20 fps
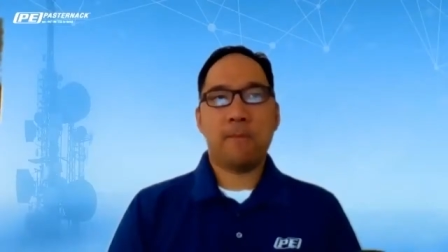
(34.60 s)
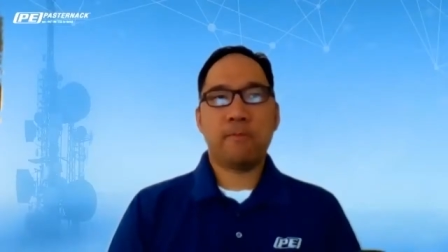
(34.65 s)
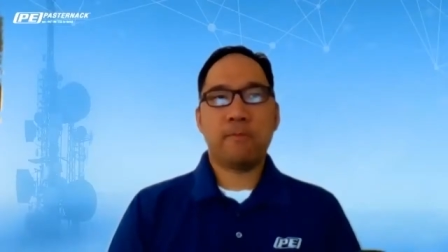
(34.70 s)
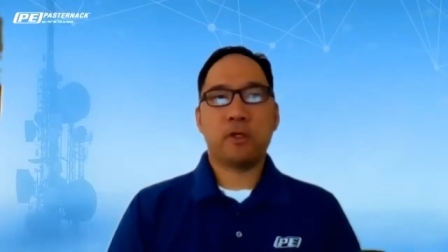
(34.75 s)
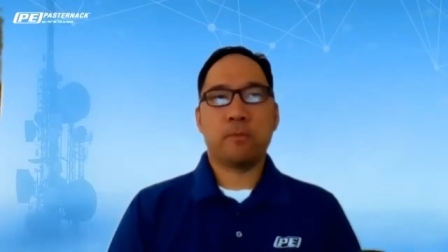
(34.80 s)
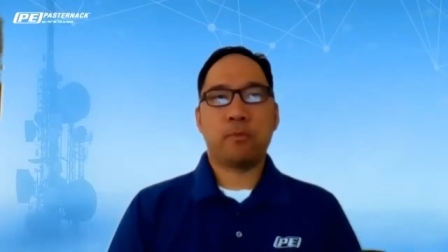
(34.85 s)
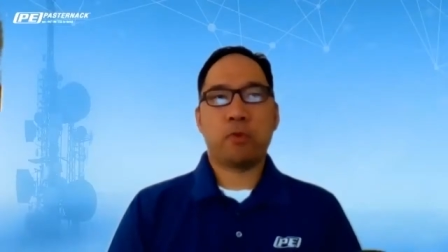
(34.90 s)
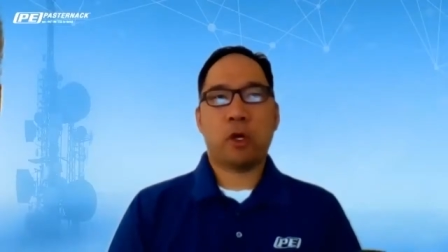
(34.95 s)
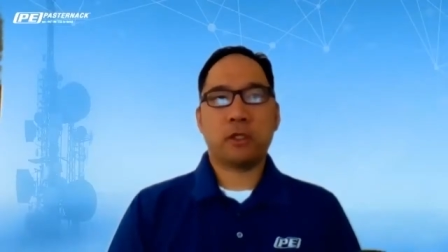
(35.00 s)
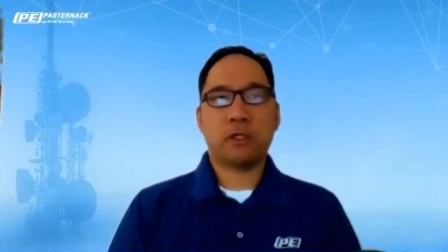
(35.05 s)
I'm
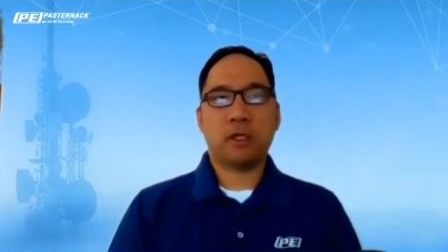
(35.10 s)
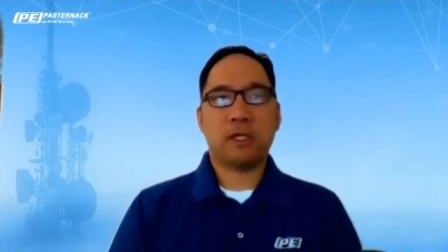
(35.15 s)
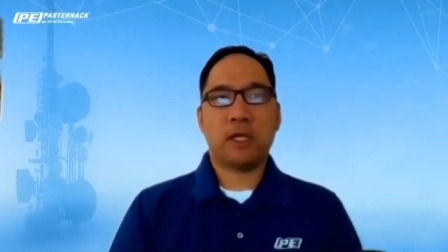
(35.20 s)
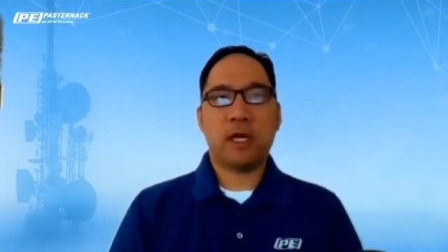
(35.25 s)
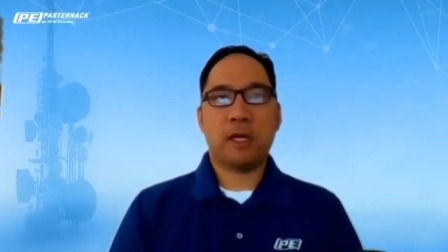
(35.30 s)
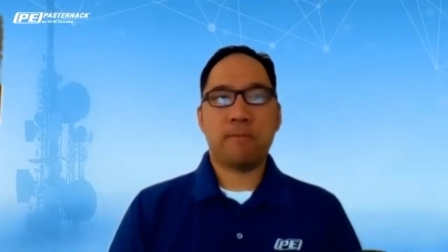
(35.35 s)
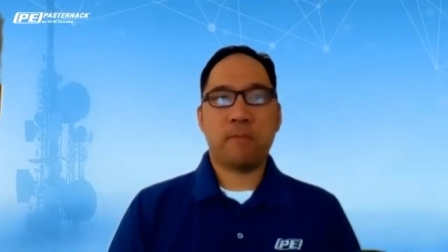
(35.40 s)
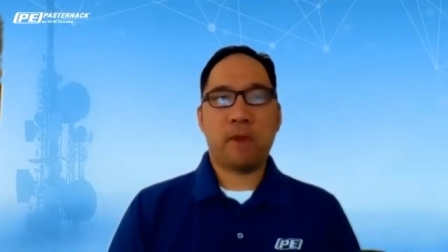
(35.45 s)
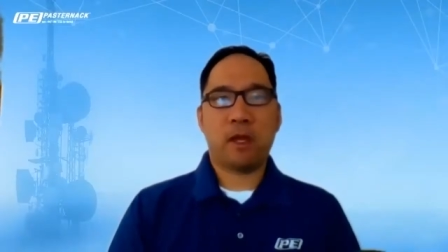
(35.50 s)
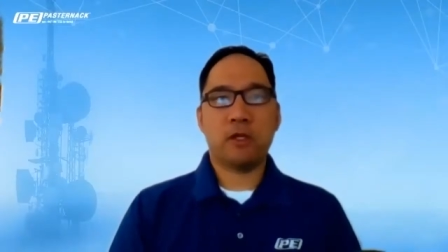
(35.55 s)
the product
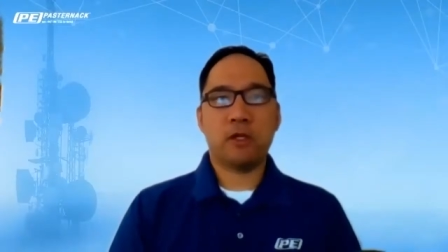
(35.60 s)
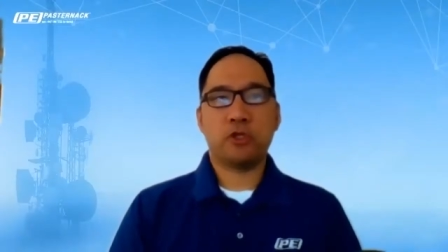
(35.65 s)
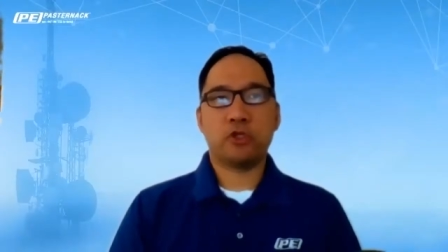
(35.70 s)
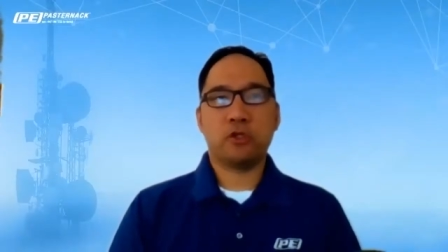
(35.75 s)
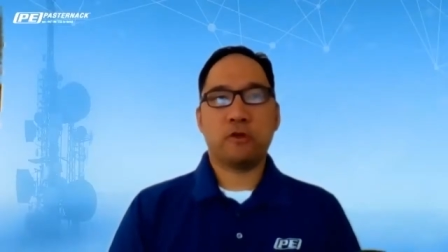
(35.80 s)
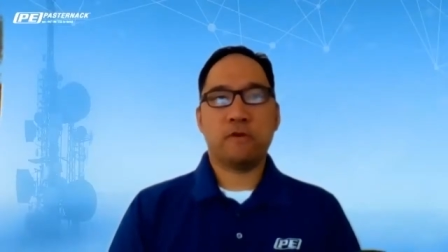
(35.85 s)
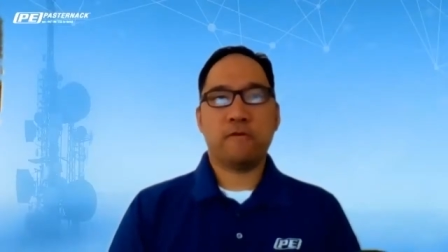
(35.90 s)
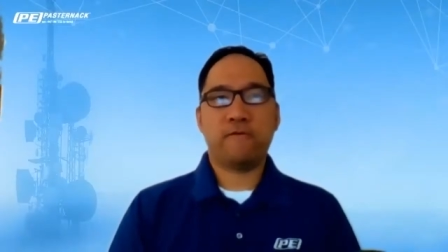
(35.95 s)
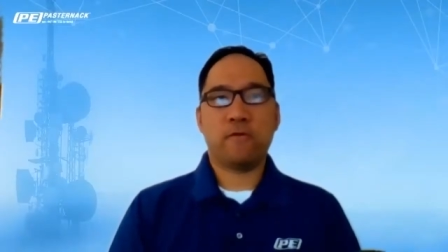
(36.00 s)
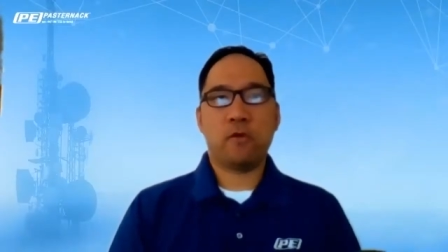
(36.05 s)
line
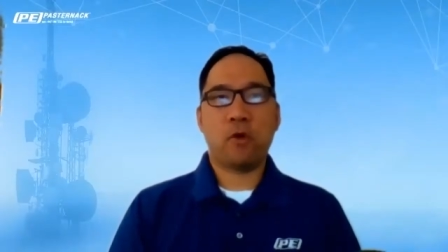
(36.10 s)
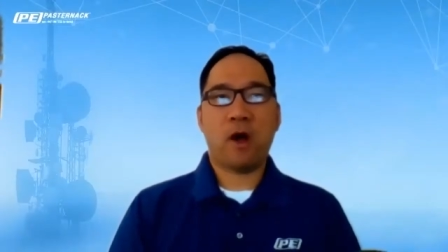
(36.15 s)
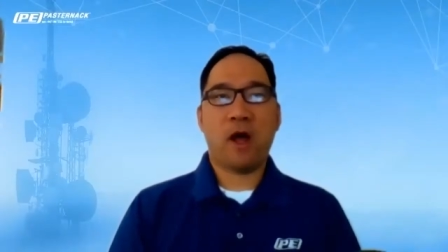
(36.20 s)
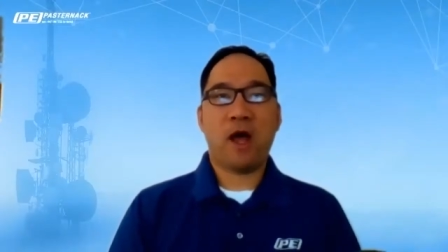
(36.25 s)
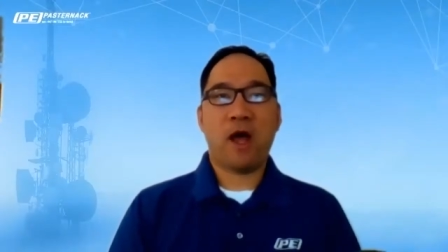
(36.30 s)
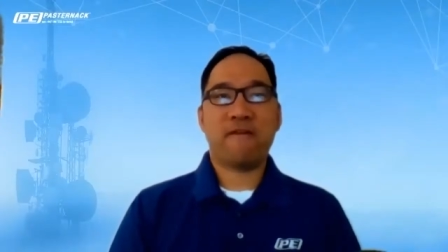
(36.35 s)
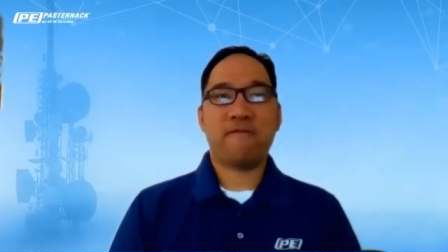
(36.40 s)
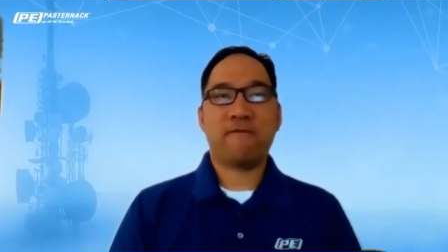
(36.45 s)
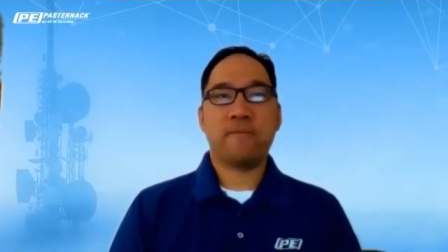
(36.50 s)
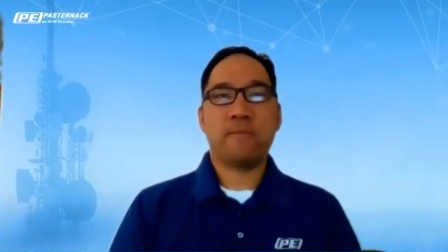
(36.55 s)
manager
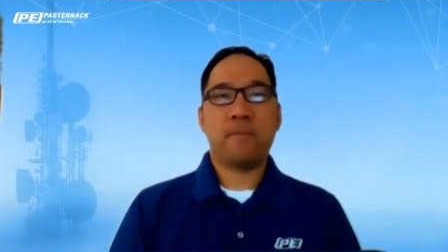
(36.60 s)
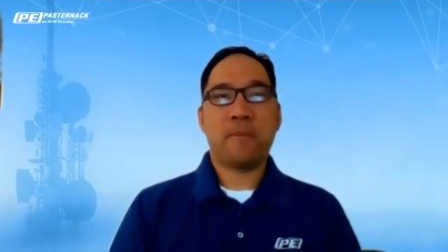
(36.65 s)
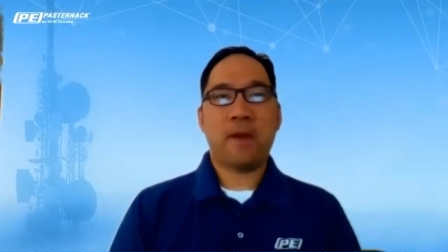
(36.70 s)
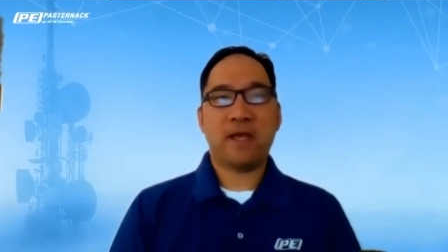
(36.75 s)
for R F